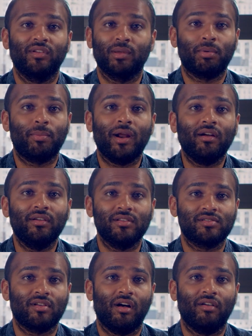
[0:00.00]
really prepare you to
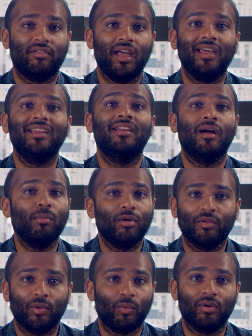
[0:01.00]
solve any
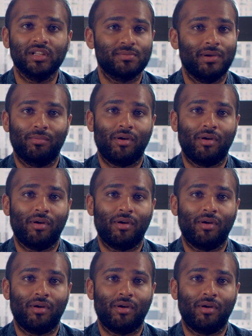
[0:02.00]
number of the world's big